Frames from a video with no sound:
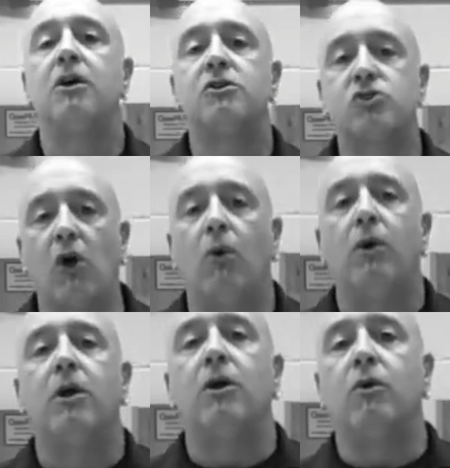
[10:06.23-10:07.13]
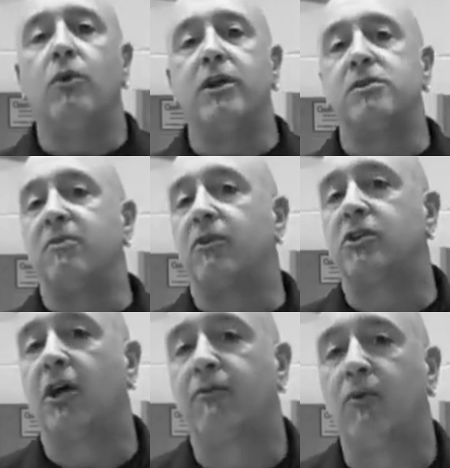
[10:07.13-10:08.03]
So we need to be very
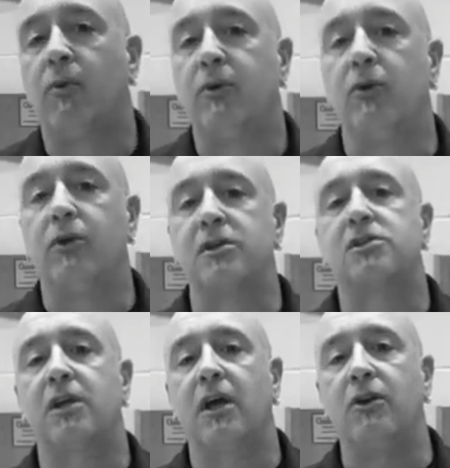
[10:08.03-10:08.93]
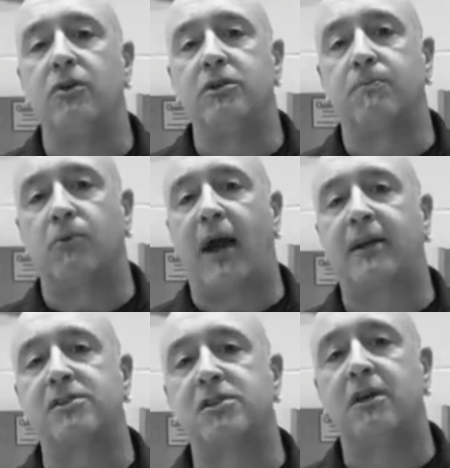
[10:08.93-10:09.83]
careful when we do this, and you need to
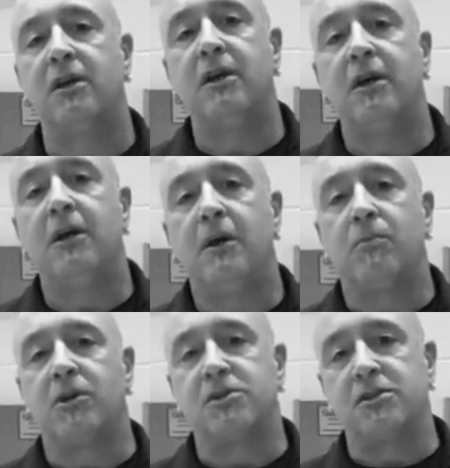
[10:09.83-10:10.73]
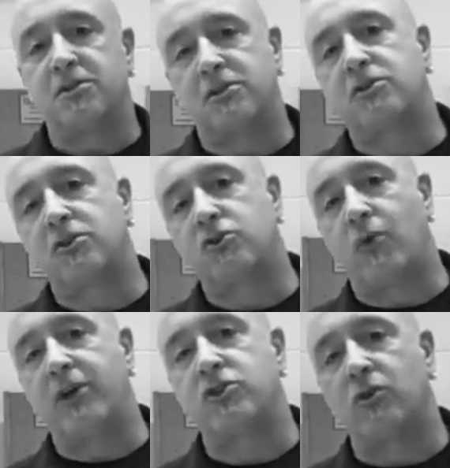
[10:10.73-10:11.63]
practice it, because this is a
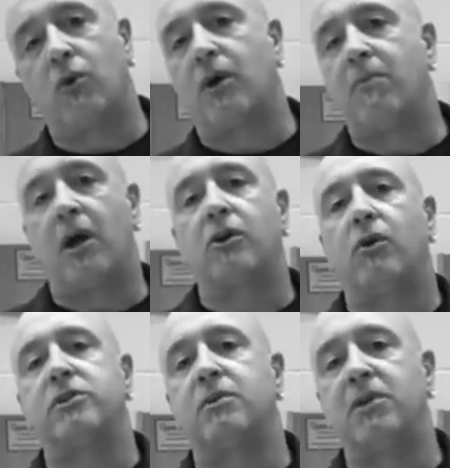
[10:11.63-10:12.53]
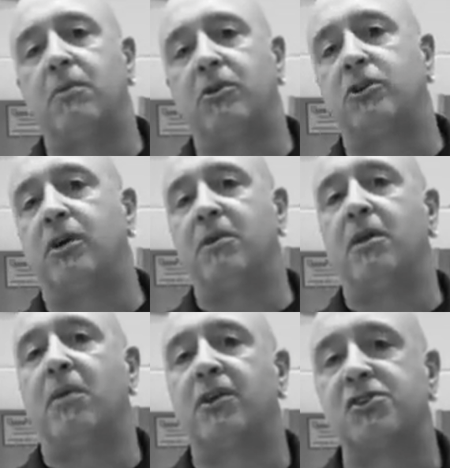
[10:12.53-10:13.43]
situation where I'm not going to be able to come in
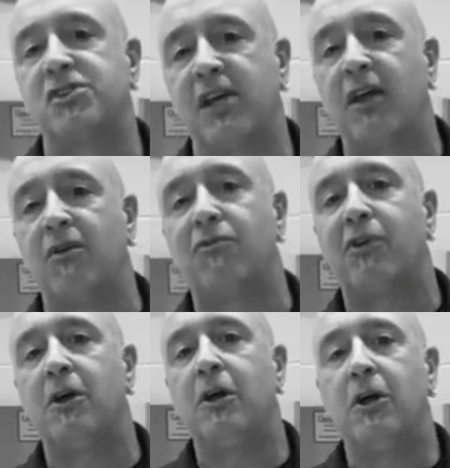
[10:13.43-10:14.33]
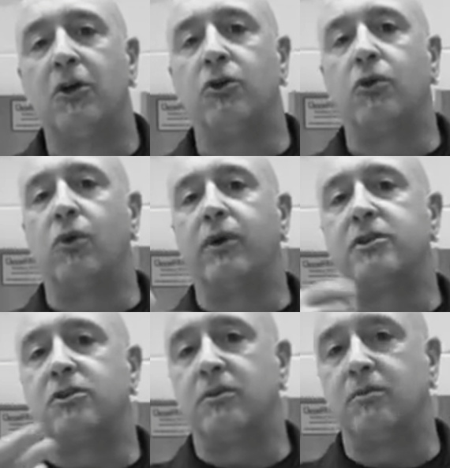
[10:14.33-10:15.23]
and make the save. You're going
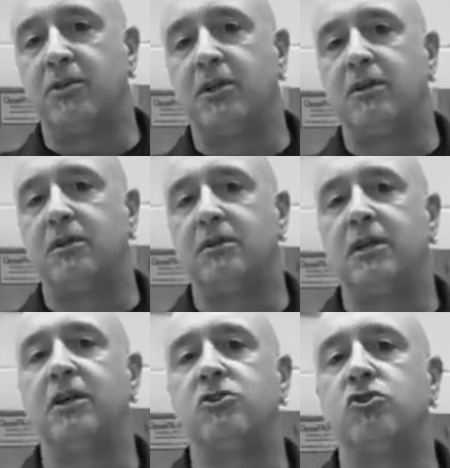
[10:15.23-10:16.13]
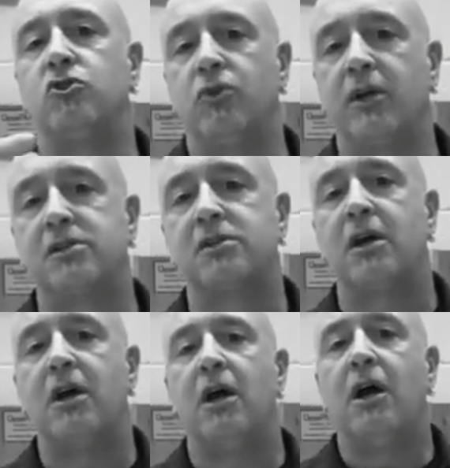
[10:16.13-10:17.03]
to be needing to do this
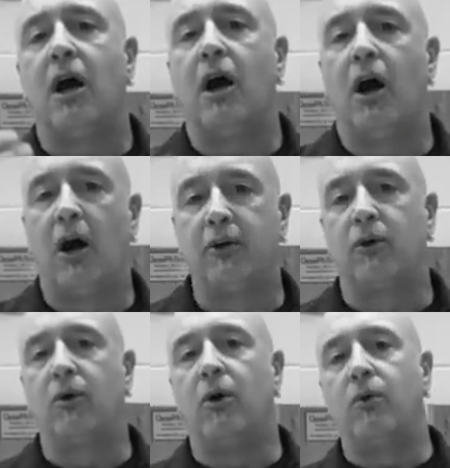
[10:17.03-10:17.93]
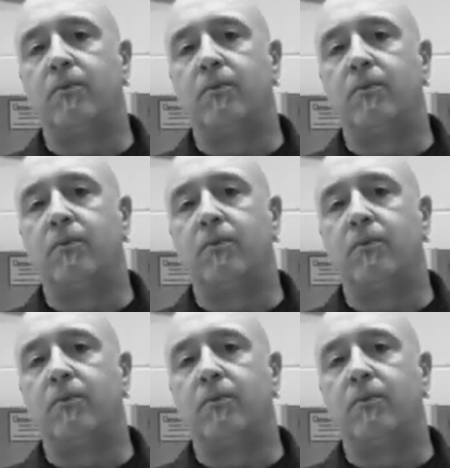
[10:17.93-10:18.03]
on your own.